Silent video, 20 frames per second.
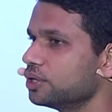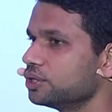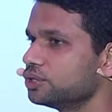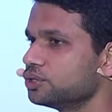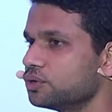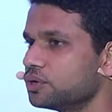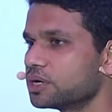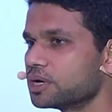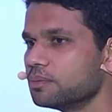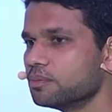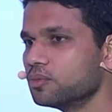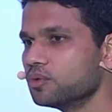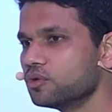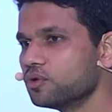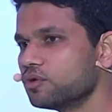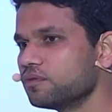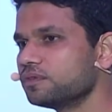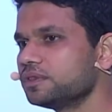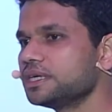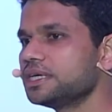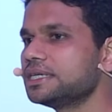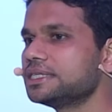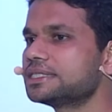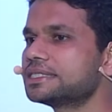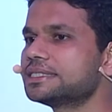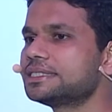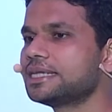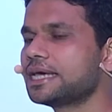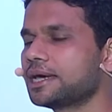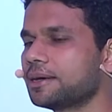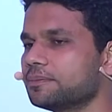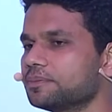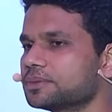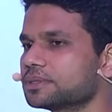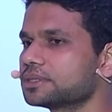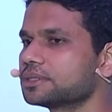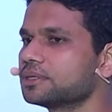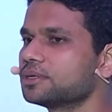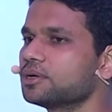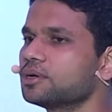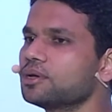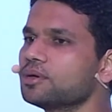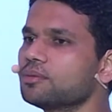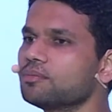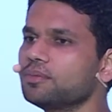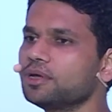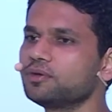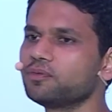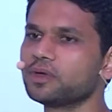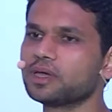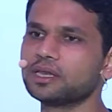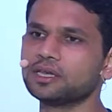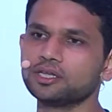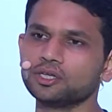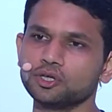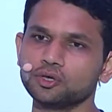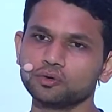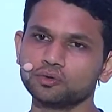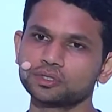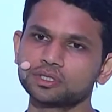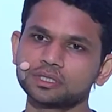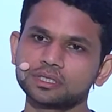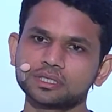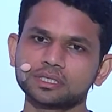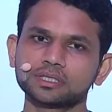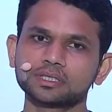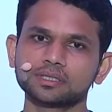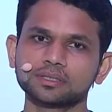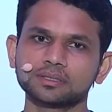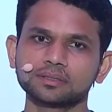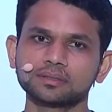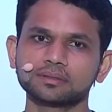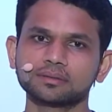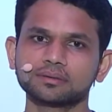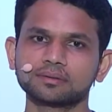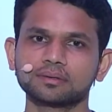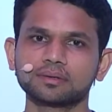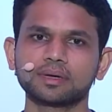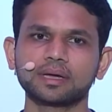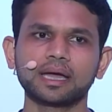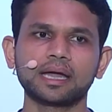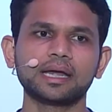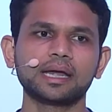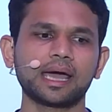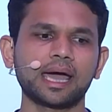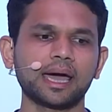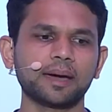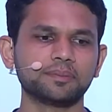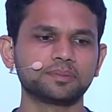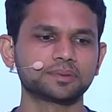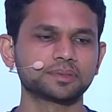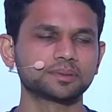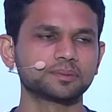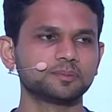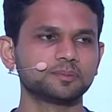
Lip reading: to remove these steps between users and apps.